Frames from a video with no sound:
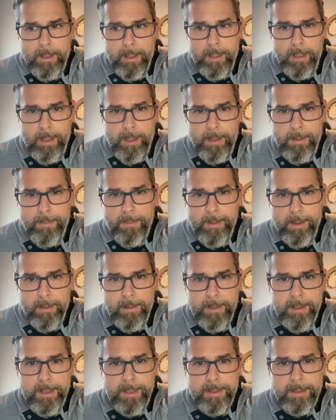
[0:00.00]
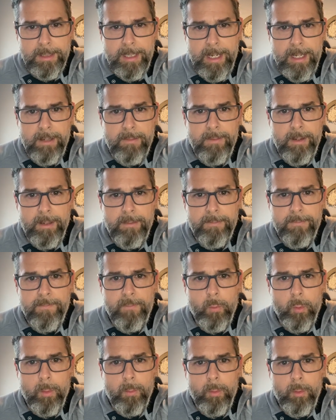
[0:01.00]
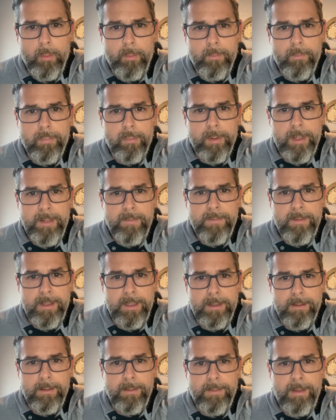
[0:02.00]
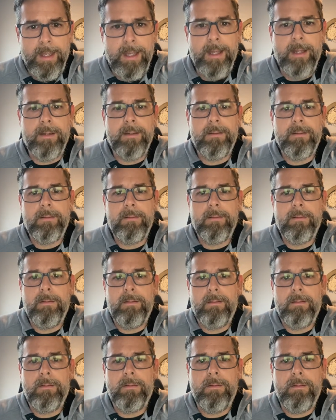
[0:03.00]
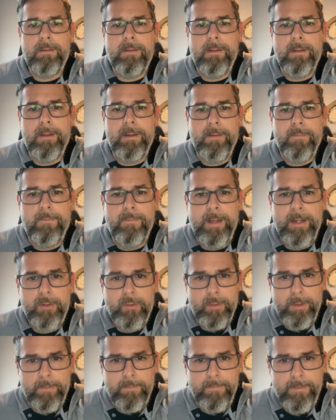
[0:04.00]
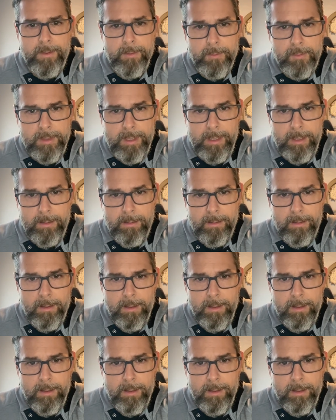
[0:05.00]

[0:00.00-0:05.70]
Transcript: There is kind of a formal briefing that the veteran fills in